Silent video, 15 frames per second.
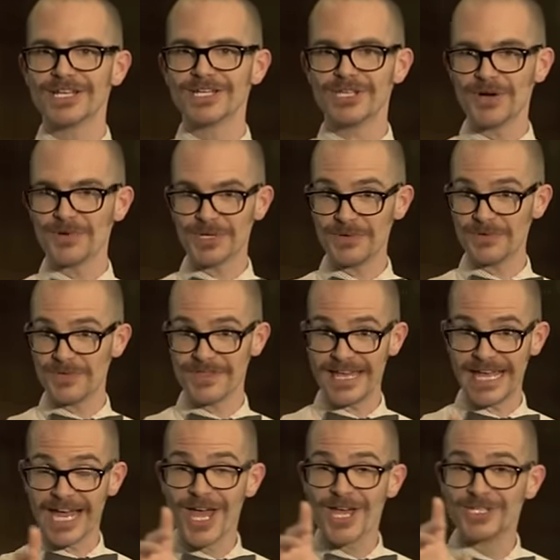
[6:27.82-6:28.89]
Don't you
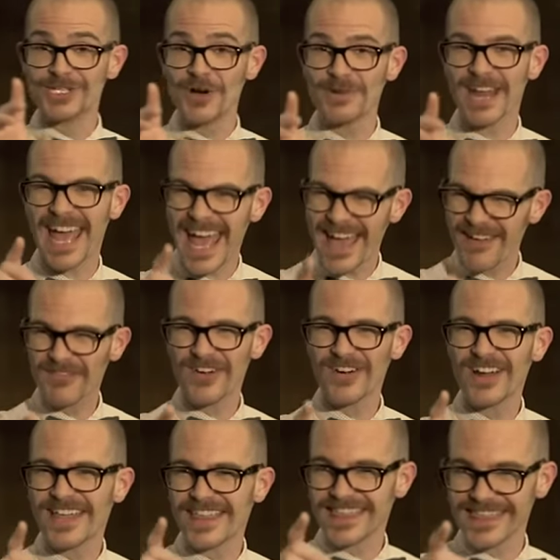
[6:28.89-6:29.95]
think, don't
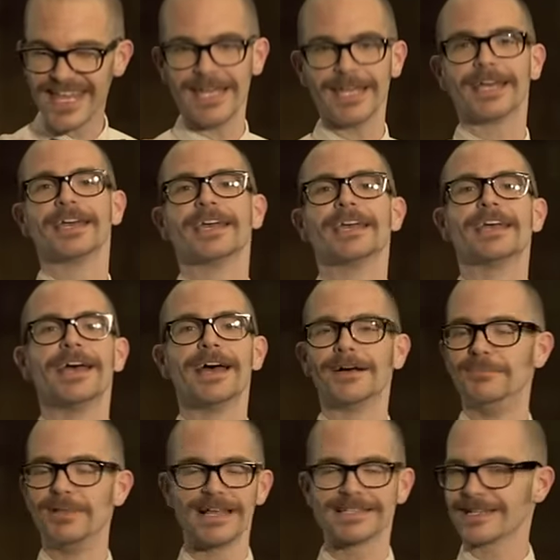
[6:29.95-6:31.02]
ever think
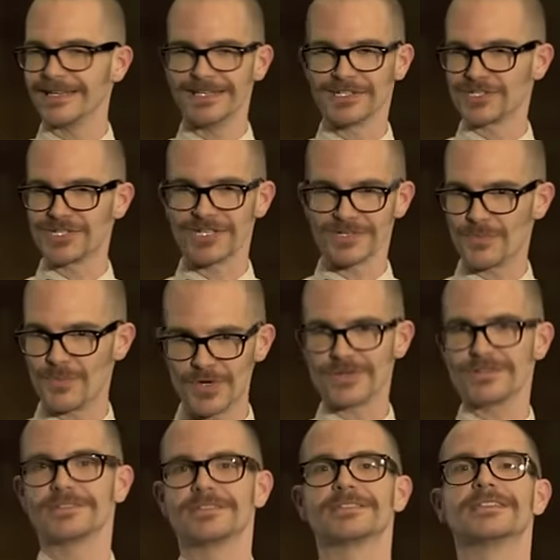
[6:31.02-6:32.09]
a blessing is just
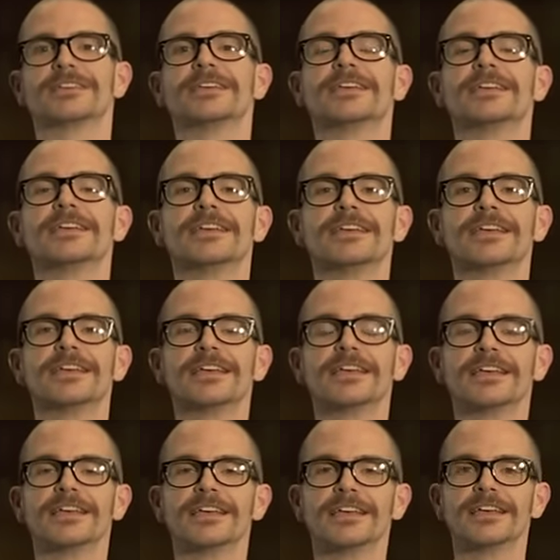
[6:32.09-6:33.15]
words.
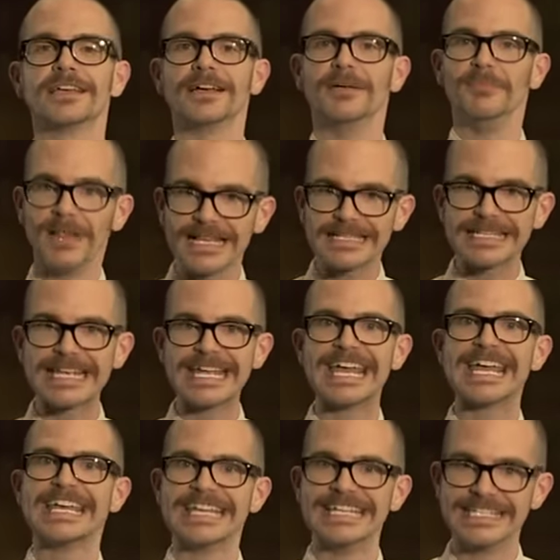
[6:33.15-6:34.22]
A blessing
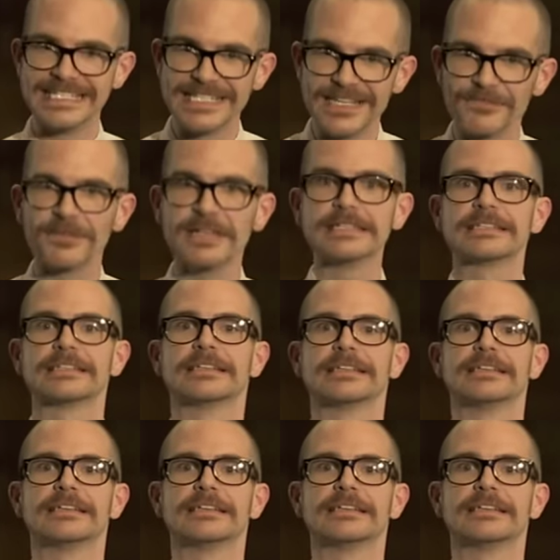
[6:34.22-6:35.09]
is different.